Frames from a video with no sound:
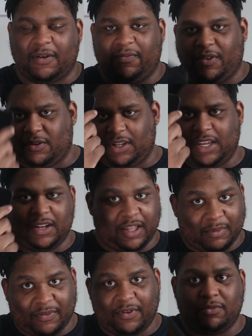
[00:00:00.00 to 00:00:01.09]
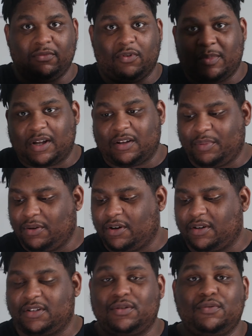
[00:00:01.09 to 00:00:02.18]
my phone, again, like my phone or my
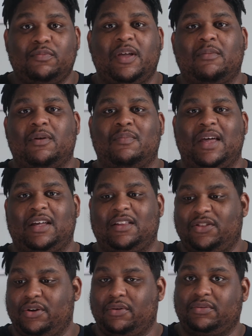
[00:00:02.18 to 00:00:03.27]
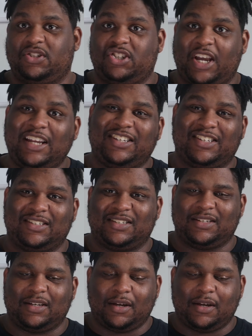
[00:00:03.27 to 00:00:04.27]
computer, to be able to make those changes.